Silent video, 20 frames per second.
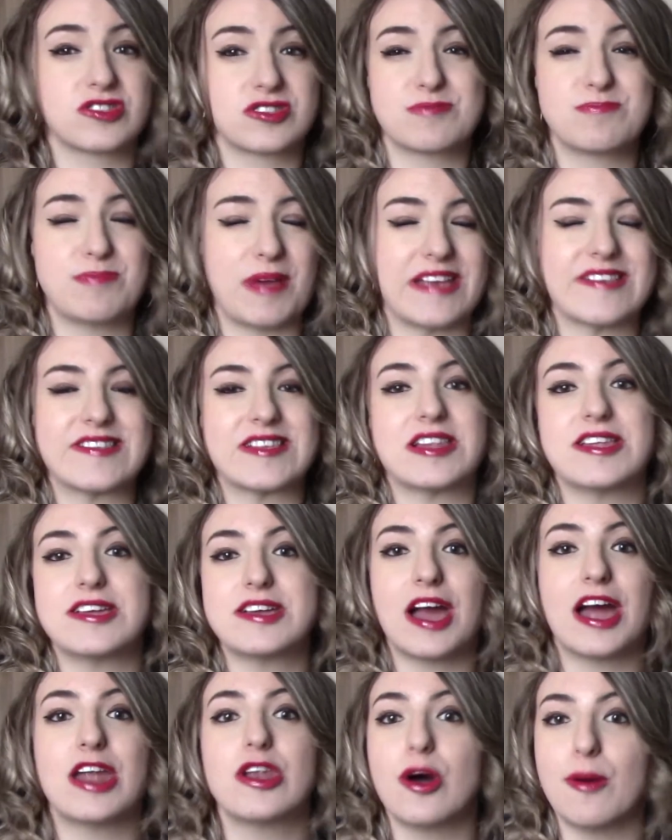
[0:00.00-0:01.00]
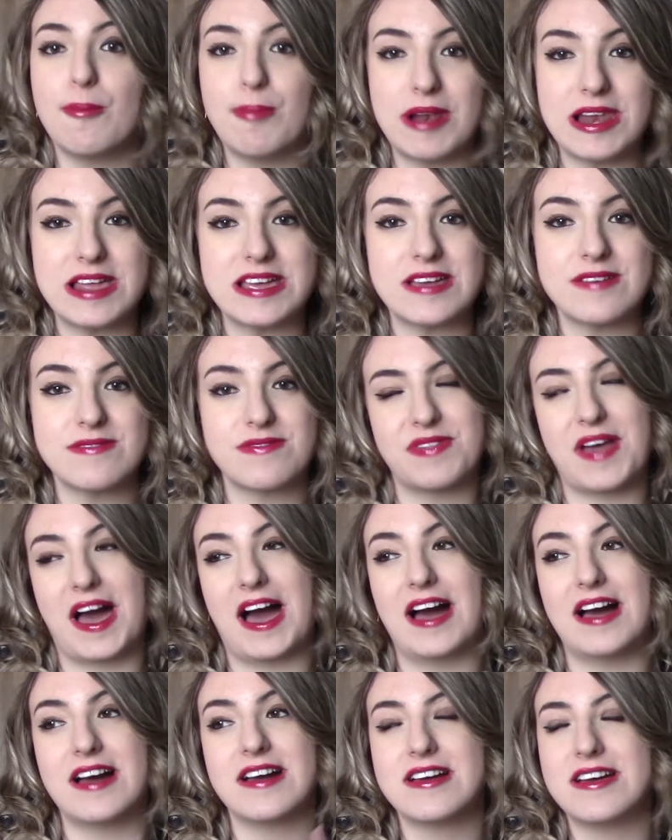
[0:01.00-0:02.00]
basically cannot believe
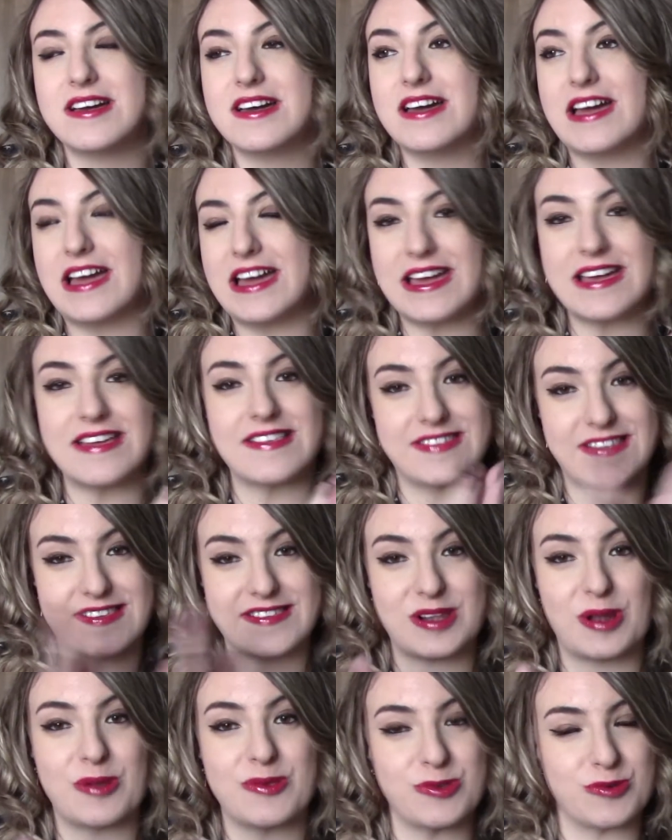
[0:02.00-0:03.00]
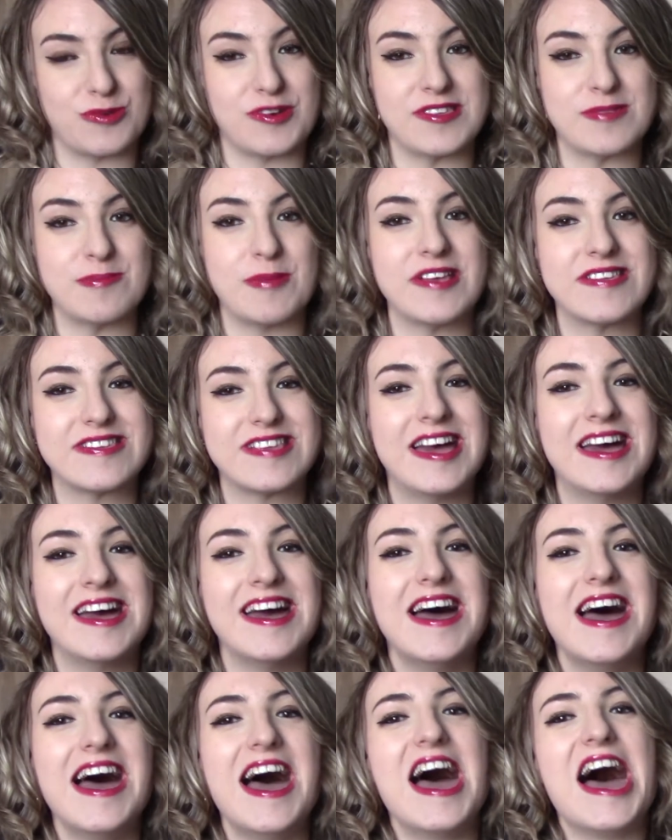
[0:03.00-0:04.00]
that it's this close to Christmas.
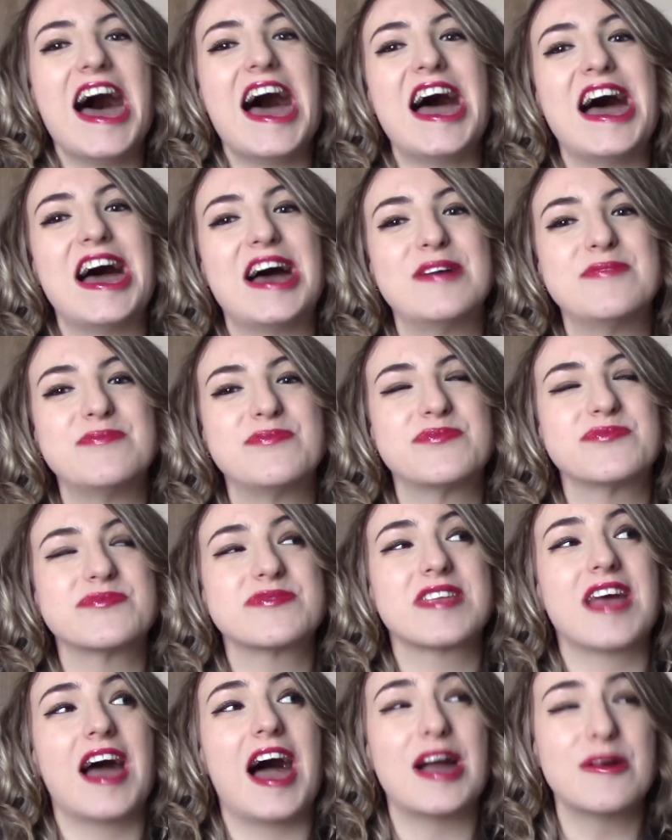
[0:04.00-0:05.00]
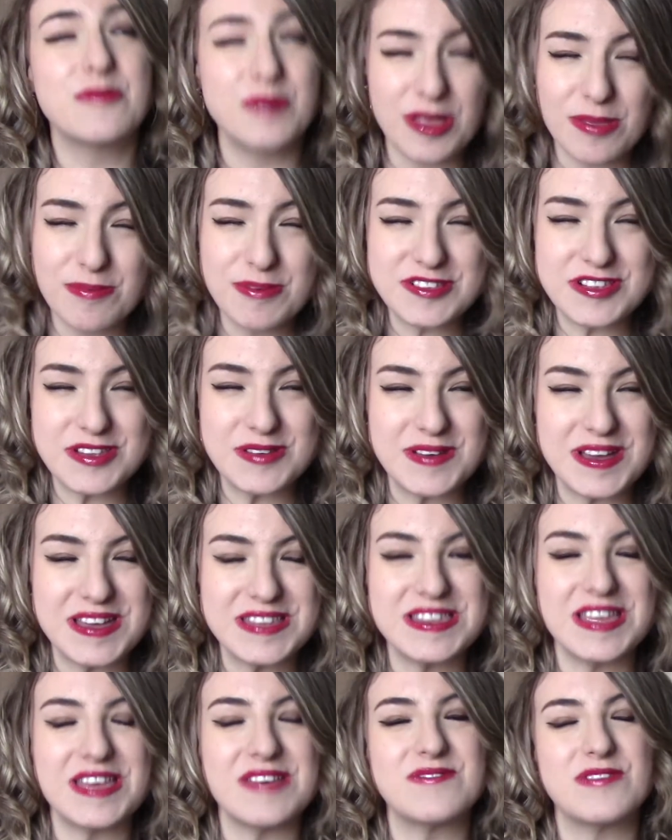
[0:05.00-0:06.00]
I will be
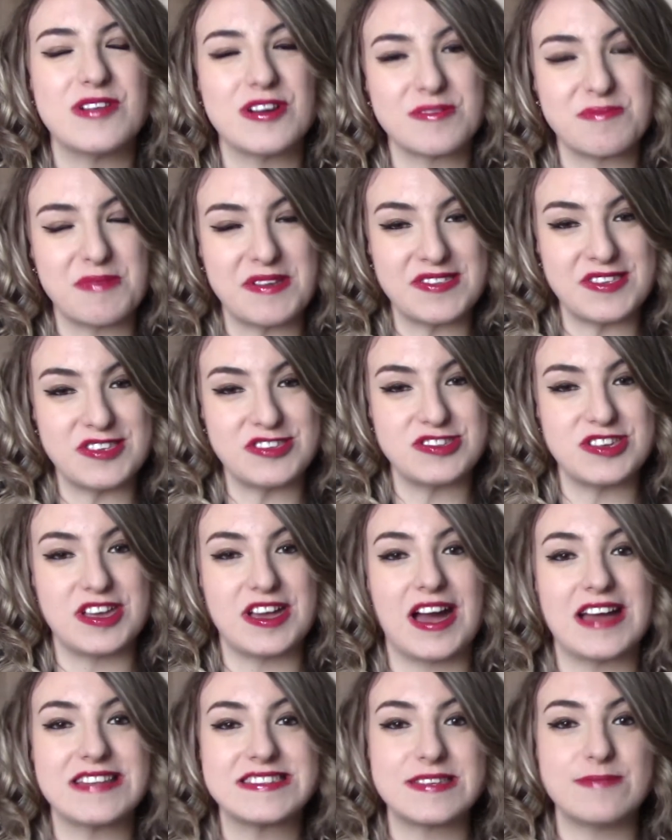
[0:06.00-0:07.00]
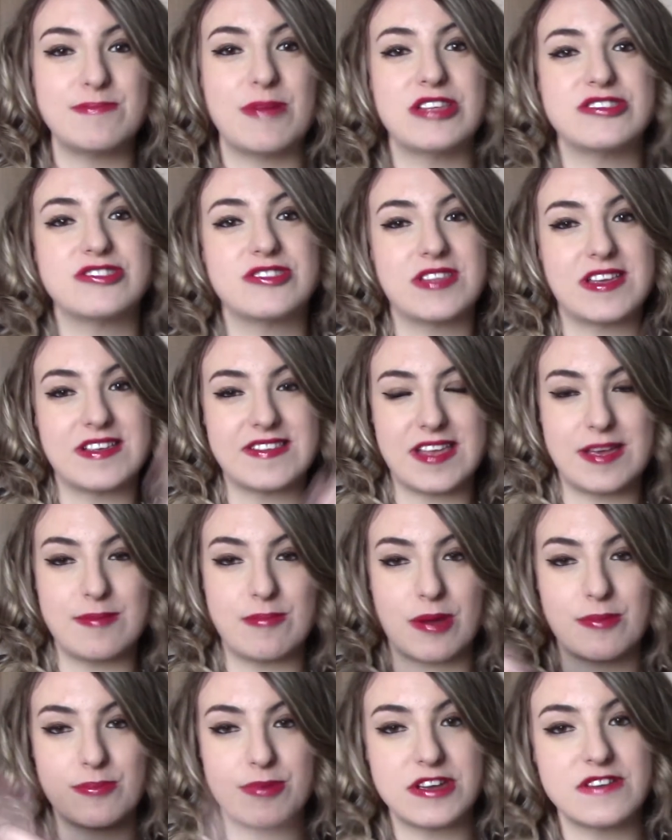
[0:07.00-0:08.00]
doing Vlogmas this year. I did mention this in
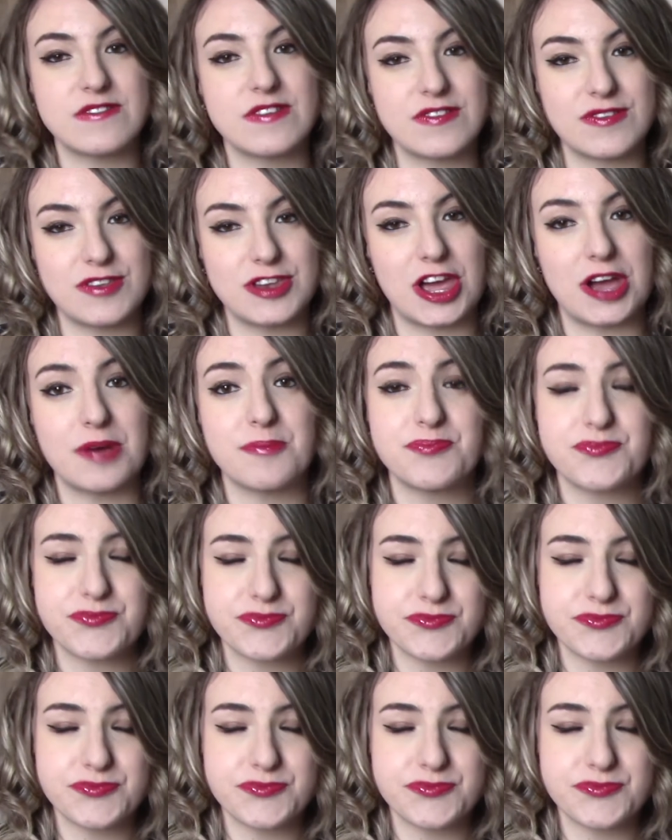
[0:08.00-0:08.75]
my previous video.